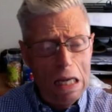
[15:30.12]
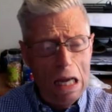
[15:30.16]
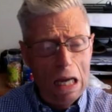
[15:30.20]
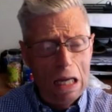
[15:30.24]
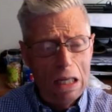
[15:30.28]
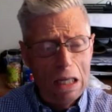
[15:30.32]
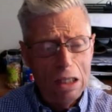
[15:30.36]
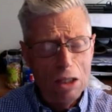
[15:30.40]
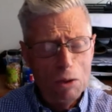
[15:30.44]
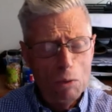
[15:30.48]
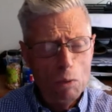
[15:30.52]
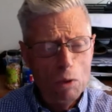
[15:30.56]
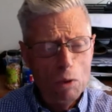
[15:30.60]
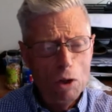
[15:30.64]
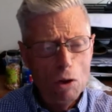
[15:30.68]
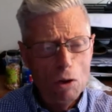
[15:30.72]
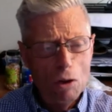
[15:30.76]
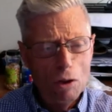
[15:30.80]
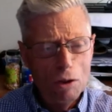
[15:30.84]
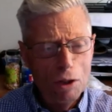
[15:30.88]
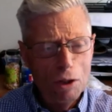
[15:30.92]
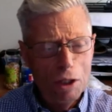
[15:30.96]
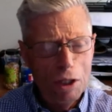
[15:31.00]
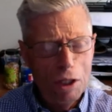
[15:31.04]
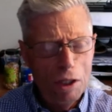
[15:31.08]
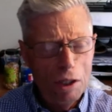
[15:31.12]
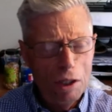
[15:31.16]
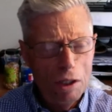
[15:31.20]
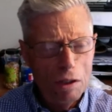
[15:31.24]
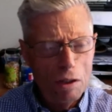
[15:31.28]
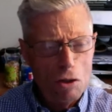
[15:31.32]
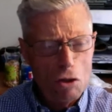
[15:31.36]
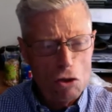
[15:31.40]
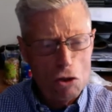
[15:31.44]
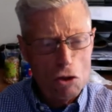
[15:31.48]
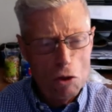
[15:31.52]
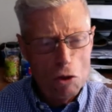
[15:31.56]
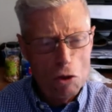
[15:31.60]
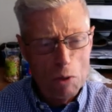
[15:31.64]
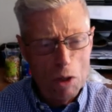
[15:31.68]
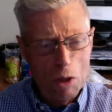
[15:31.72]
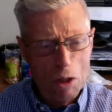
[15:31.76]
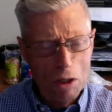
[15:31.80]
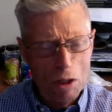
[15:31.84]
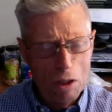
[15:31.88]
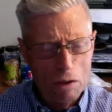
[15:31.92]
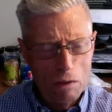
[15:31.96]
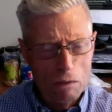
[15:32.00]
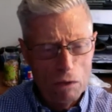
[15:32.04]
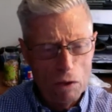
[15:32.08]
I think we all need some
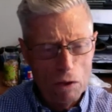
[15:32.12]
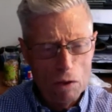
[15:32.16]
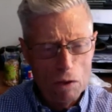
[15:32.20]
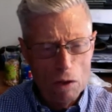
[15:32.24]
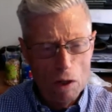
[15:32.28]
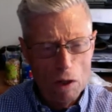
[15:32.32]
kind of